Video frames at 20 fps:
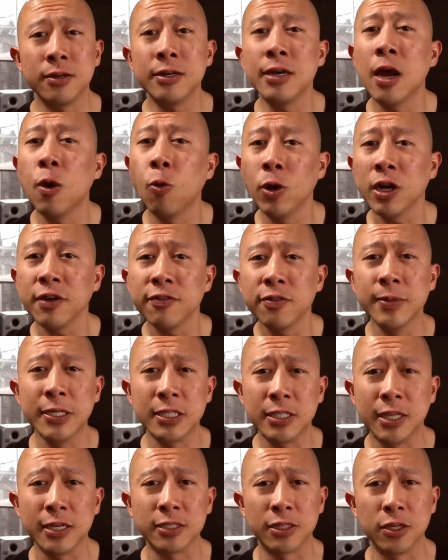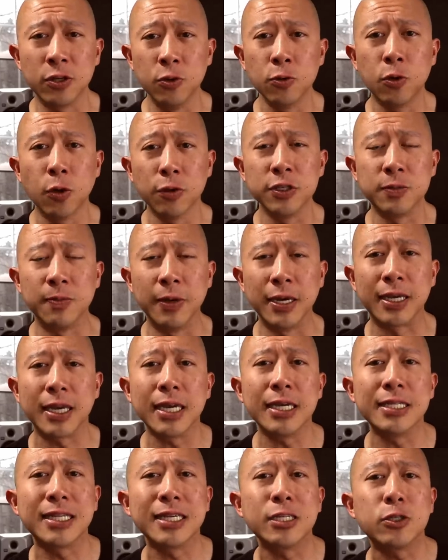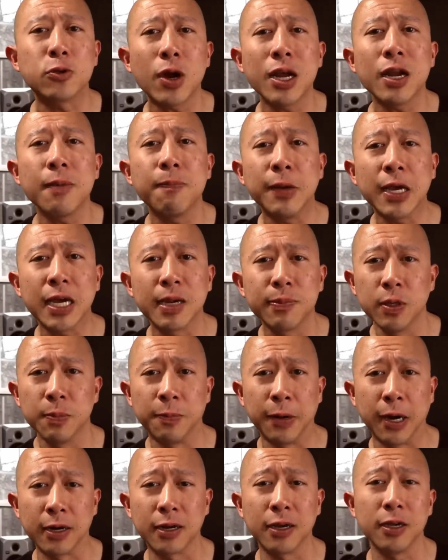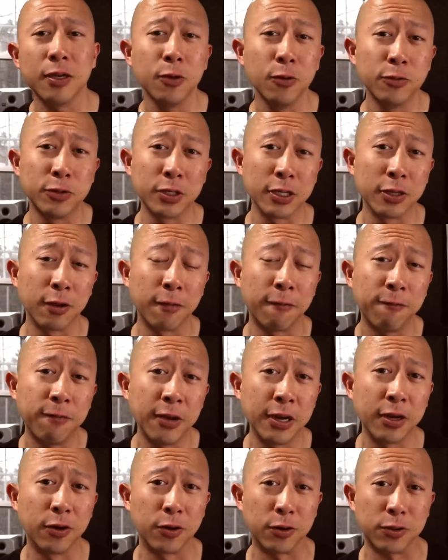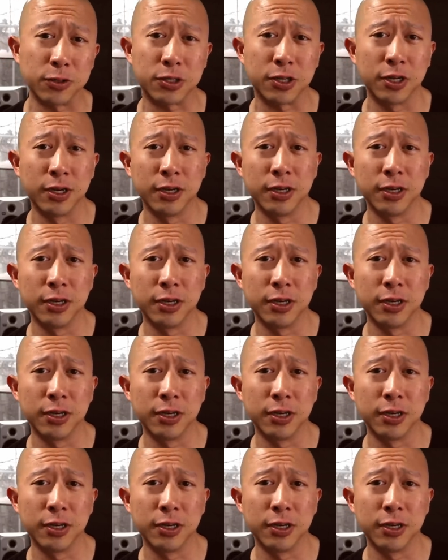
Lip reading: Now, one of the mistakes that new goalies make is they try to pick up the puck using their fingers.